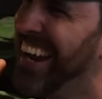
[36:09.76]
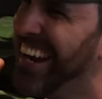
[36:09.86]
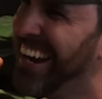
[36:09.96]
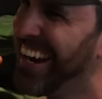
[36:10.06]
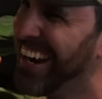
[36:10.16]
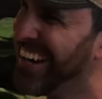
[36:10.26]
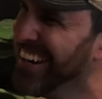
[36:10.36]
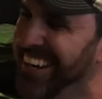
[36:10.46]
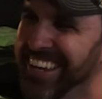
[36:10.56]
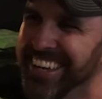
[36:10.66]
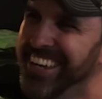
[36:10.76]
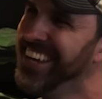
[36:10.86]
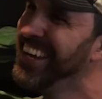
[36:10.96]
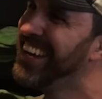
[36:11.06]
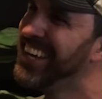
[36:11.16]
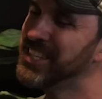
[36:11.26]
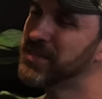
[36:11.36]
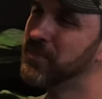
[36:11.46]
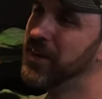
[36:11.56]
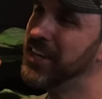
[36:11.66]
anymore. I don't know.
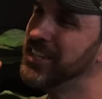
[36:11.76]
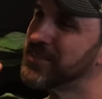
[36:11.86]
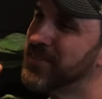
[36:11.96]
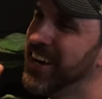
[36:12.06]
He's he's